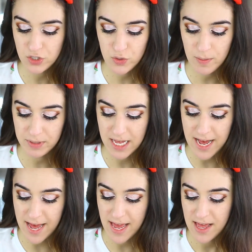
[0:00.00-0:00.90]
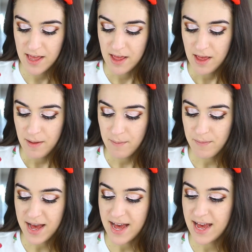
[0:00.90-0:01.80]
I'm to apply
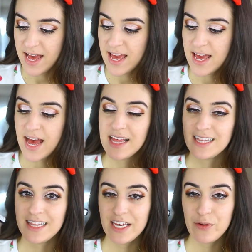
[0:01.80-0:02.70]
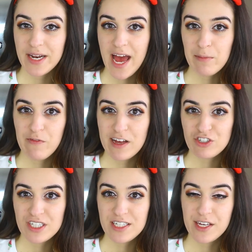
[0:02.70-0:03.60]
my liquid
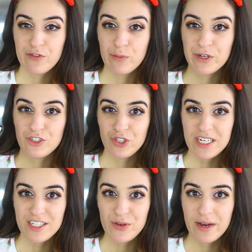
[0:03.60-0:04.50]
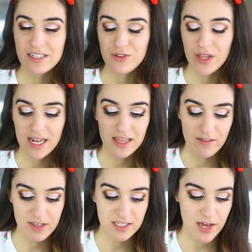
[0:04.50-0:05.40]
camouflage concealer from Catrice. You guys know that I
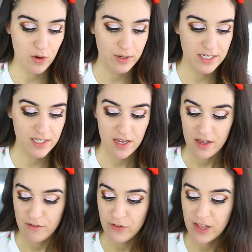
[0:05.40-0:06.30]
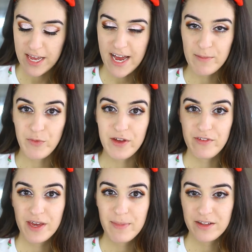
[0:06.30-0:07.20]
love this. I always feel like I'm
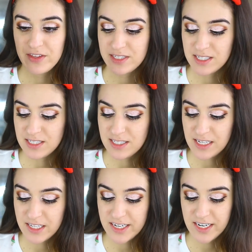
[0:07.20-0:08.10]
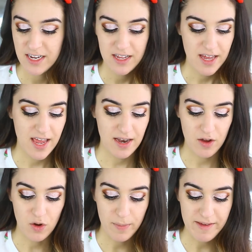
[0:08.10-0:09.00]
raving about this concealer in
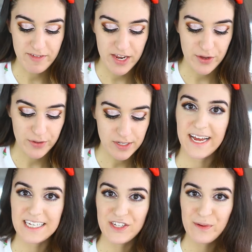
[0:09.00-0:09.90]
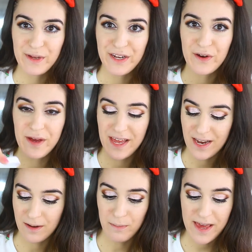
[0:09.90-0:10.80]
all my videos. Okay, so I'm gonna go in
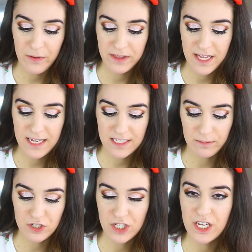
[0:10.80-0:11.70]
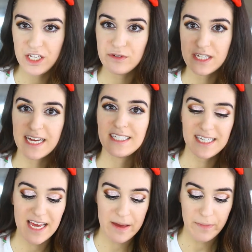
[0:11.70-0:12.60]
and bake with this. I'm just gonna use that
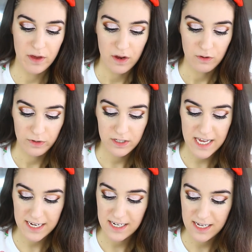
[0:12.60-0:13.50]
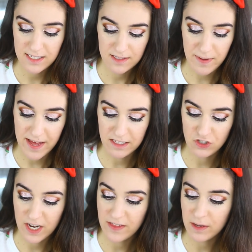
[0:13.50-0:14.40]
same Real Technique
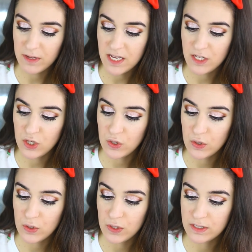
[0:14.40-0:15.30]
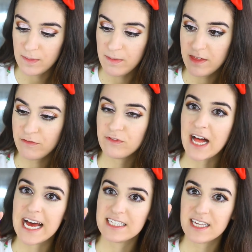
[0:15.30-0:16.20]
sponge and I think I'm gonna use maybe the
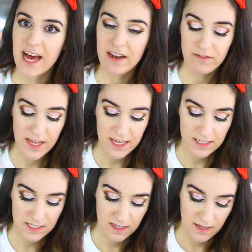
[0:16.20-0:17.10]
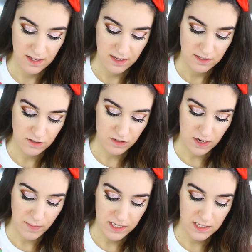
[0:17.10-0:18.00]
flat side of this. So I'm just
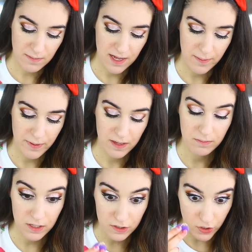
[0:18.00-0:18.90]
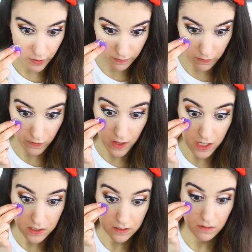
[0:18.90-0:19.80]
gonna pick some up. I'm a little nervous for
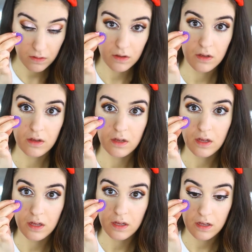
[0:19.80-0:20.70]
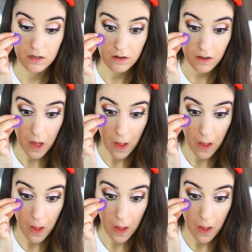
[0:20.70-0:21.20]
this. And